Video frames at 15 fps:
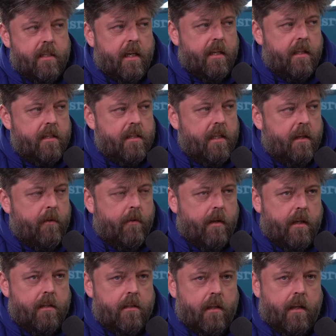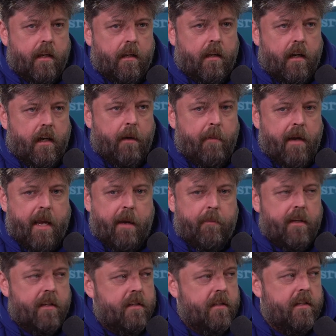say this anyway, is like, I'm
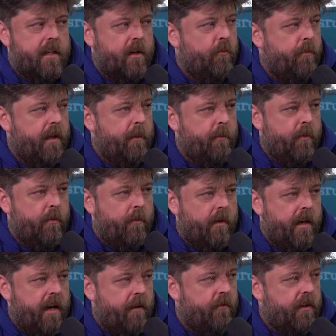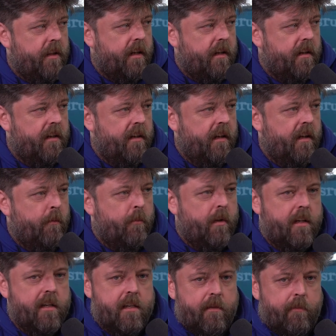happy to tell people everything,
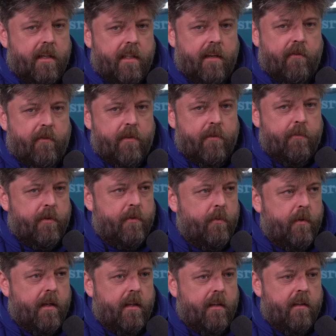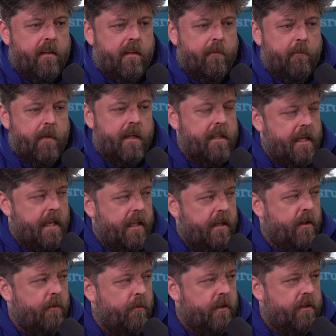because there's a big difference between me telling
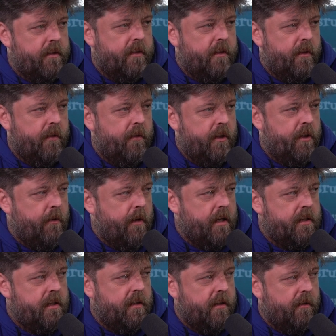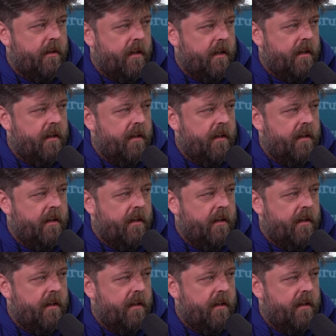you what to do and you actually doing it.